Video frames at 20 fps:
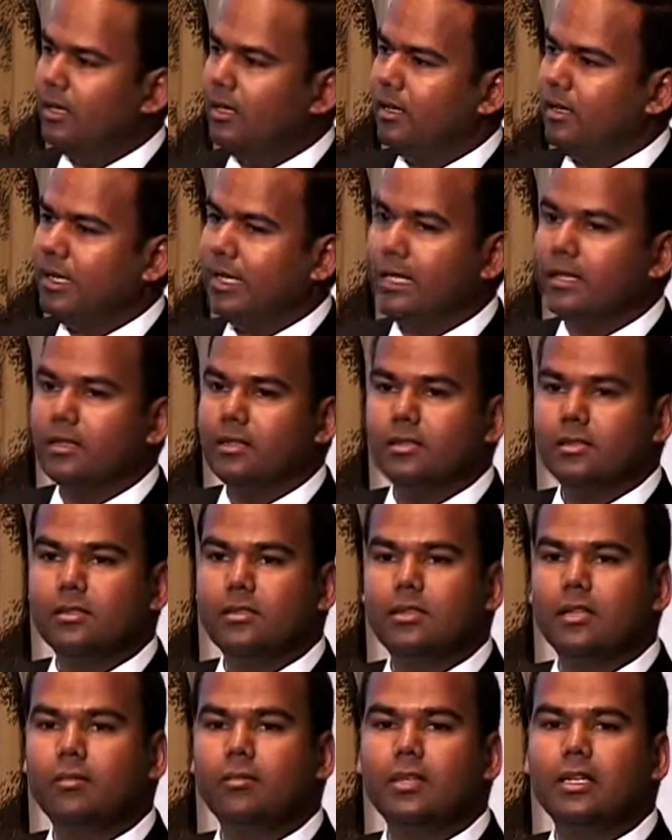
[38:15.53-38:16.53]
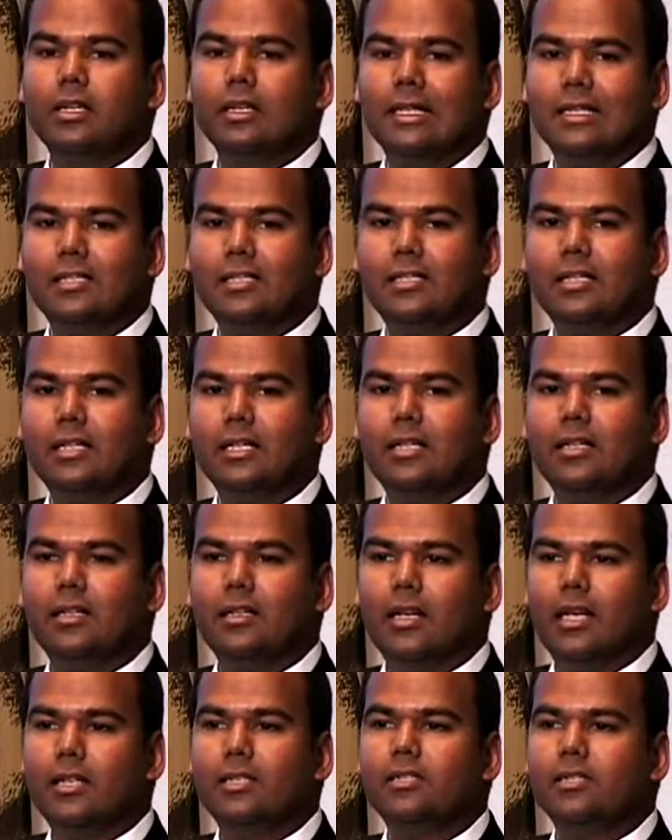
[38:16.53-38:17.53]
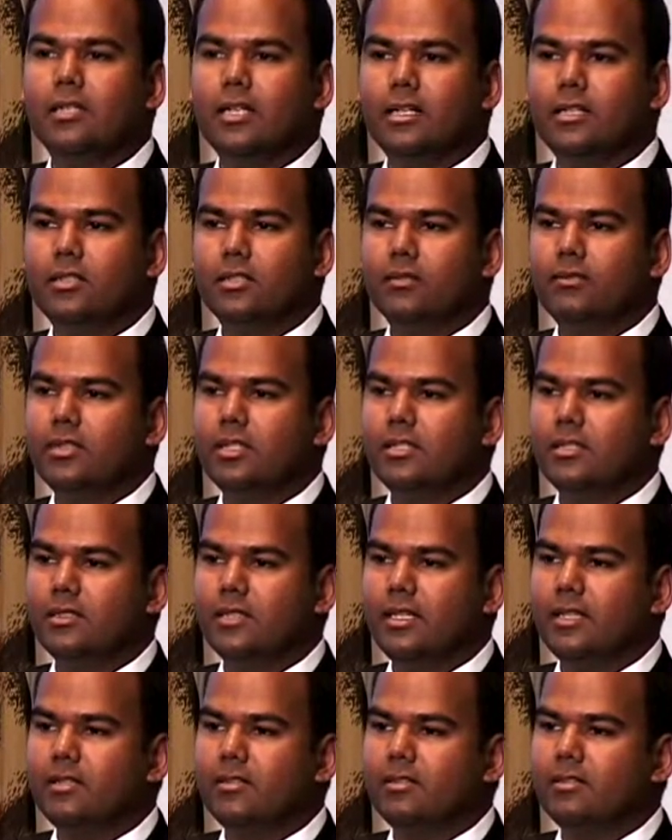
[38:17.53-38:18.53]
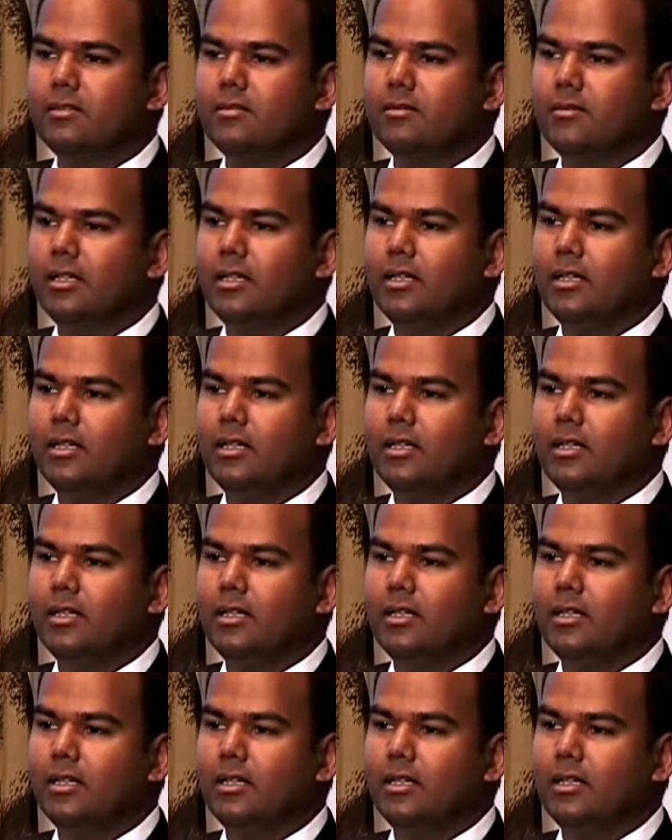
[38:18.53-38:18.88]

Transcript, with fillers: Again, this is something that's seen in end-stage liver disease.